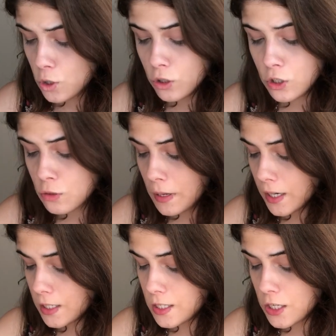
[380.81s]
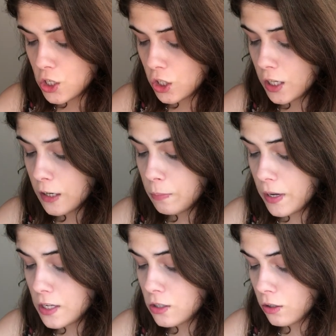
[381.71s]
You need to make a decision here
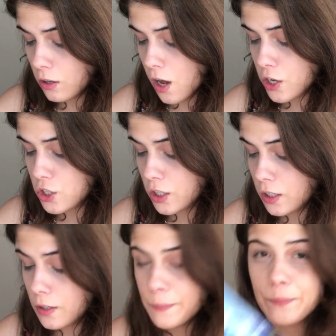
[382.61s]
based on logic.